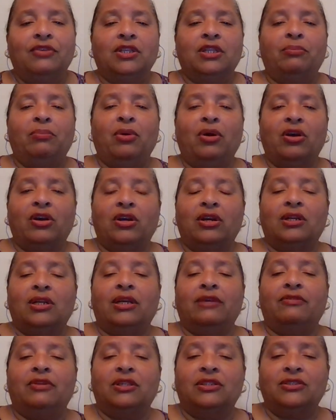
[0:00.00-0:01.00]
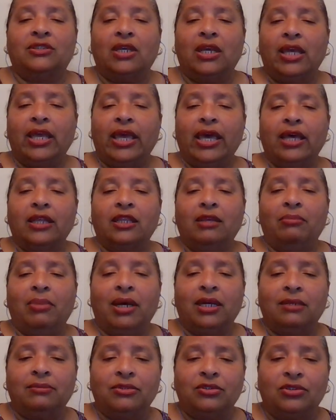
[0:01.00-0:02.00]
the parking levelers out of the
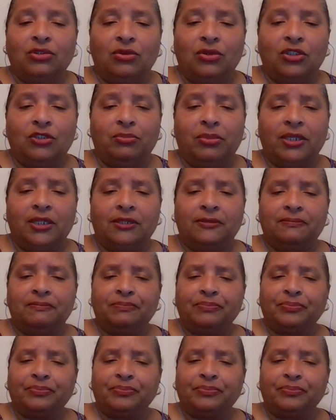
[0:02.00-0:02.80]
bottom storage bin,